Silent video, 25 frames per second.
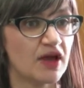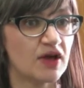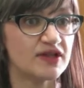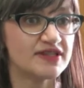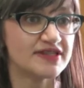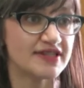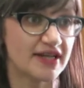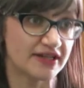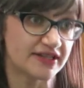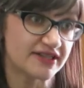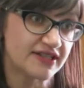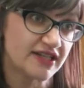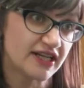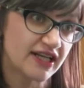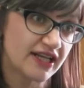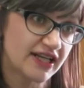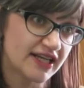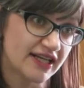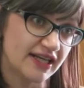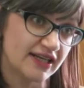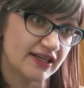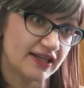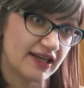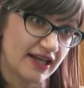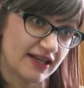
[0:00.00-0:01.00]
Xerte
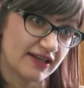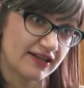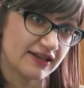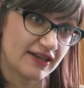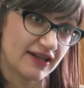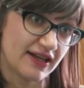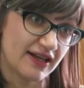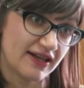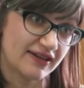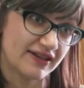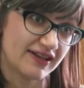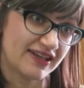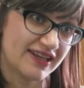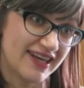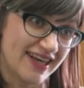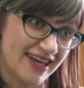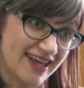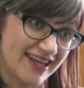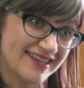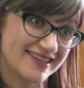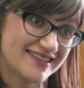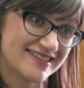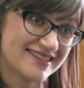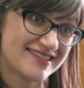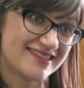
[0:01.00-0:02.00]

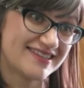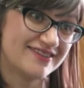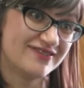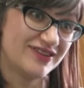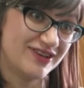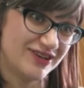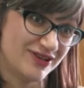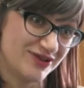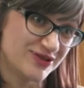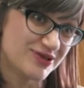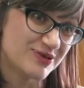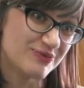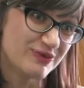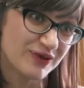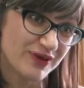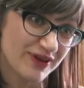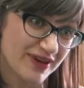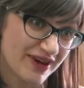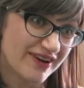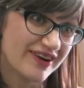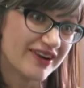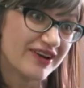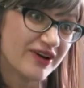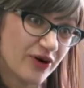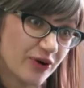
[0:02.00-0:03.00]
creates reusable
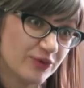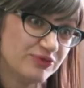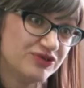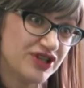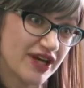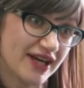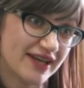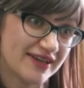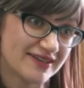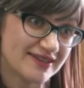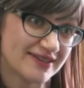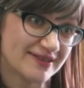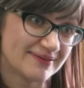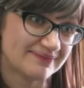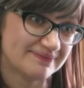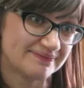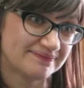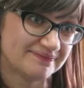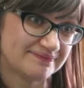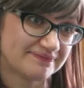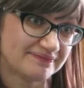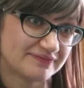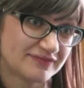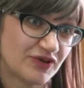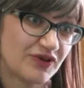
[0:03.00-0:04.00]
learning objects,
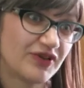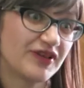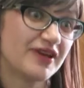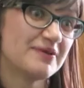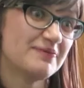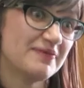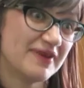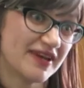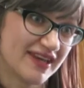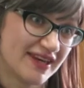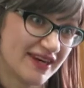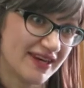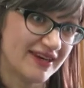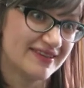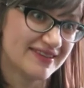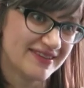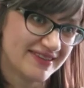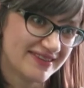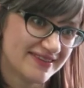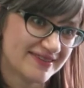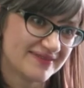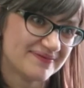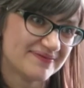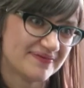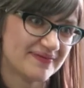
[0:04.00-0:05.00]
or they can be created
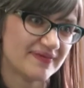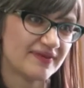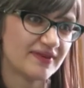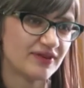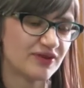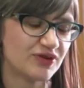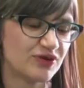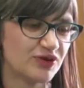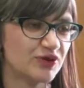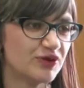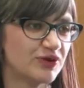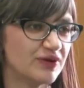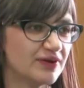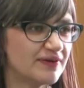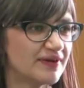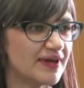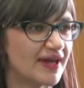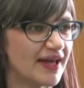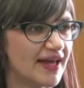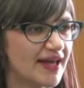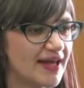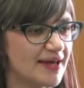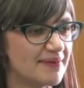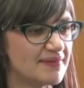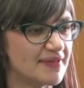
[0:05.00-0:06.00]
through
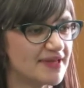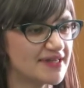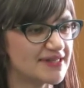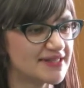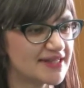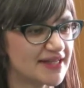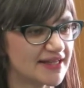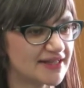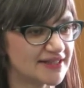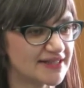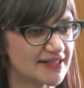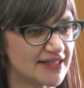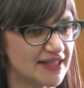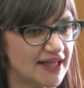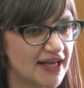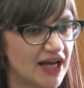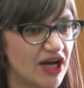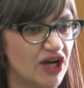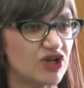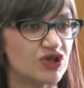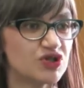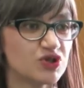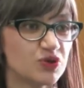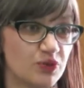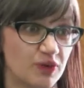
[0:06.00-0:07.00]
Xerte.
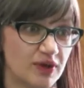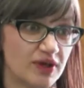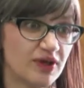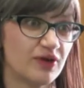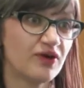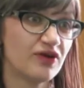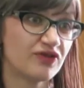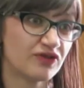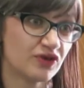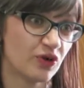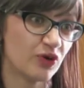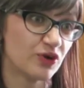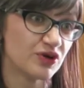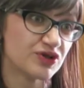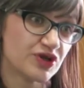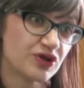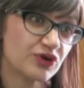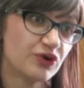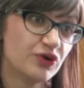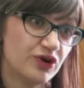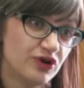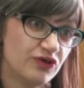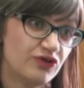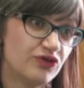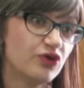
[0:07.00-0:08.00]
So we of course are
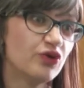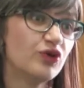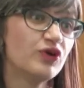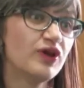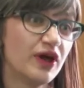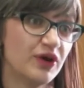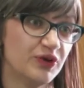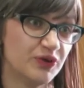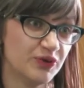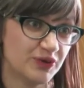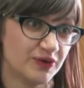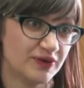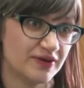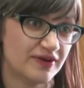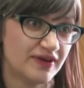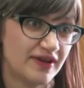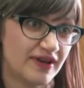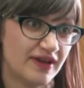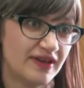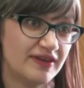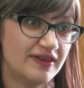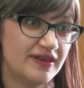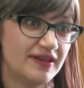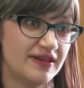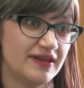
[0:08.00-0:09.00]
going to roll out
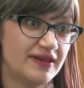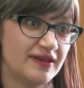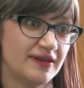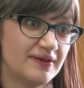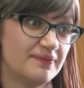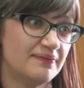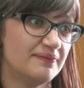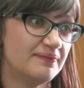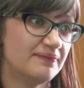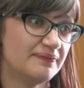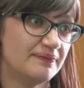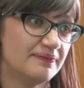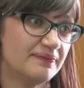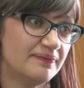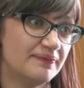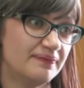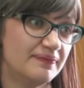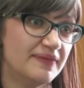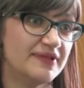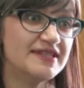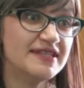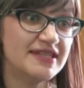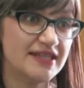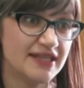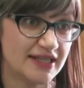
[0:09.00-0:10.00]
the
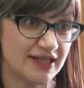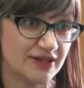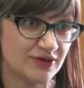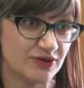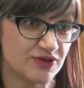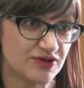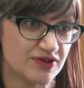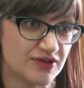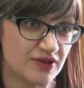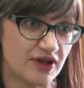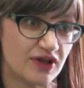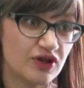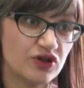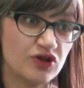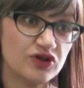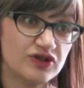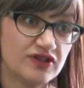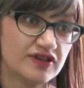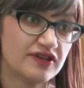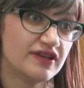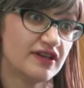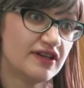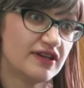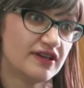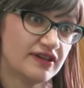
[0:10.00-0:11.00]
materials,
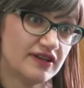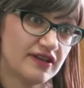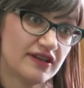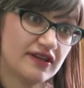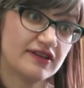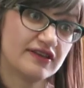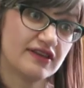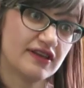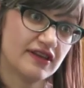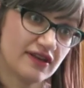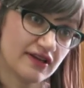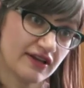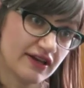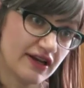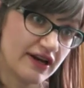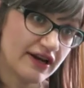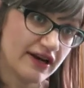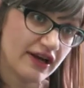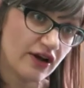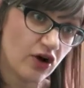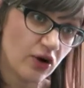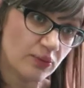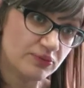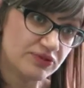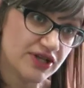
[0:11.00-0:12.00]
including the
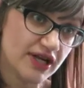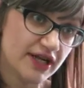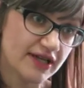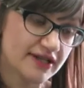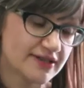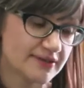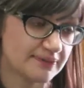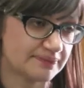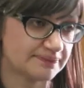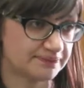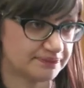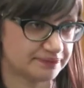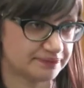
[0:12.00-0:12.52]
learning objects,